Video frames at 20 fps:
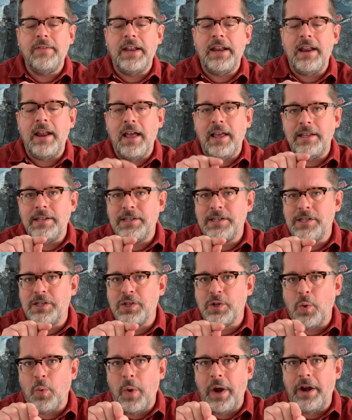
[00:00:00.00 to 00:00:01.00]
a nice
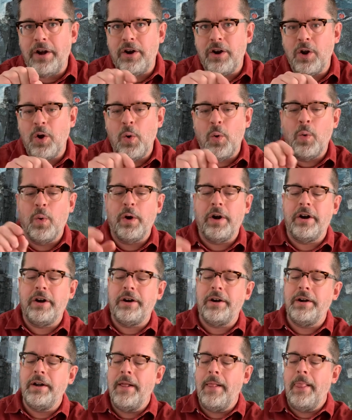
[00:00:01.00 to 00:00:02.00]
square
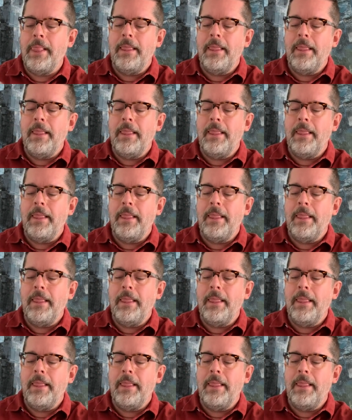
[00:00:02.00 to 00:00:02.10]
corner.